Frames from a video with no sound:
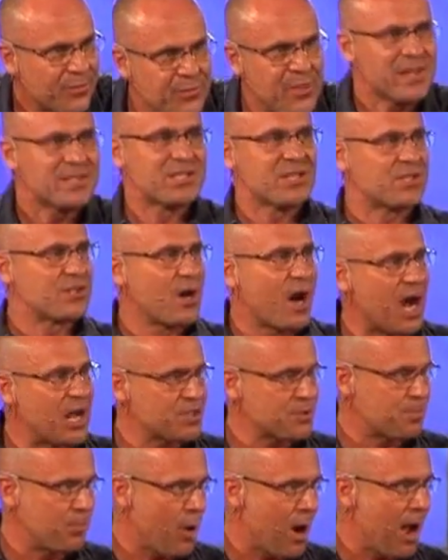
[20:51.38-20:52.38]
This is
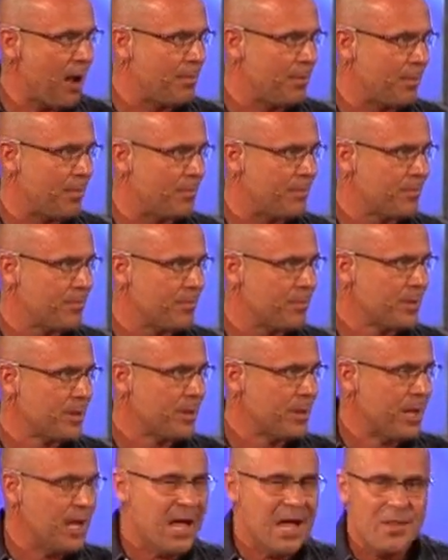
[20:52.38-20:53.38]
God's problem.
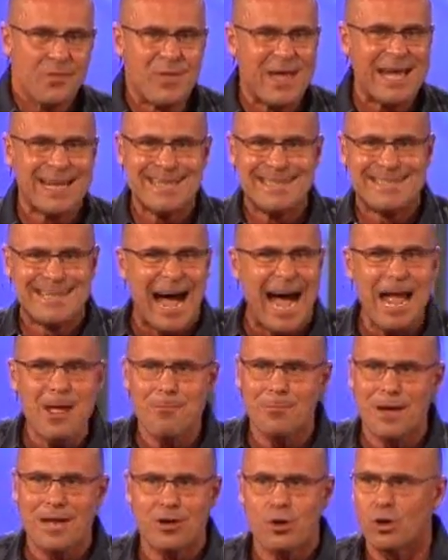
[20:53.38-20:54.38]
The
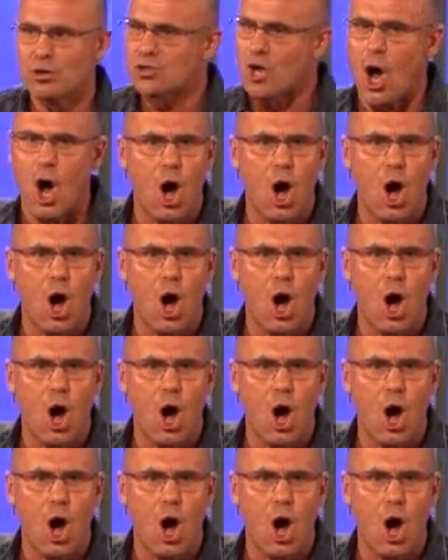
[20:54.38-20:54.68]
indictment goes